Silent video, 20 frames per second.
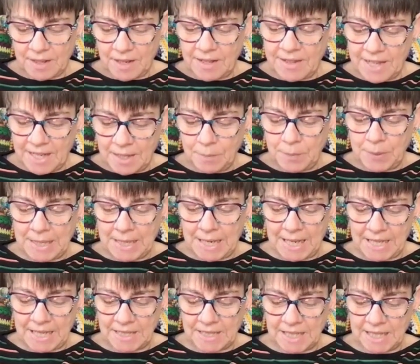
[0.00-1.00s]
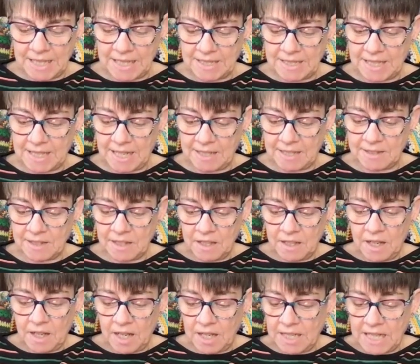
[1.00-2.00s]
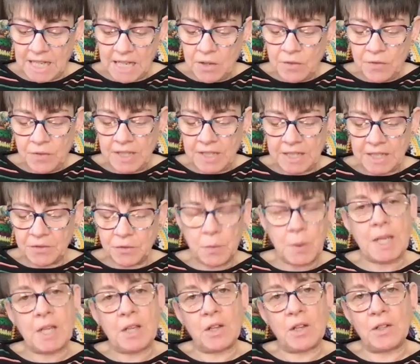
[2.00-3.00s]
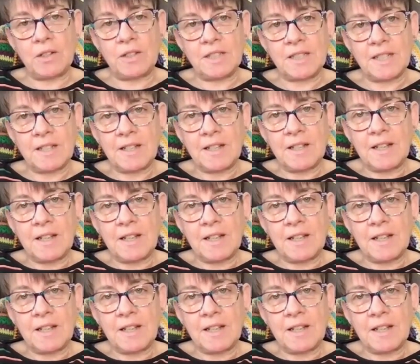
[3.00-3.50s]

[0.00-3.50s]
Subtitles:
And then a bit later, he says, and even if we could